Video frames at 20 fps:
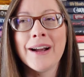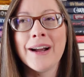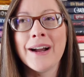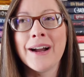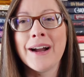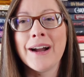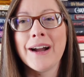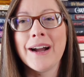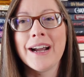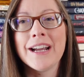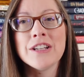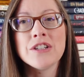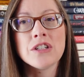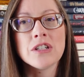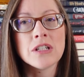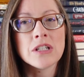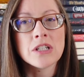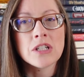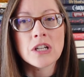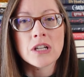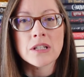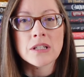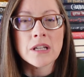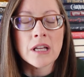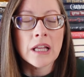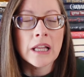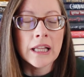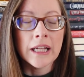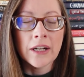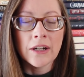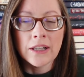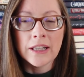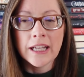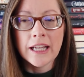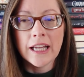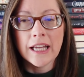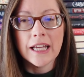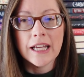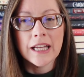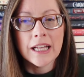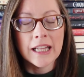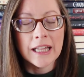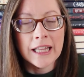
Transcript: her and she's just clearly,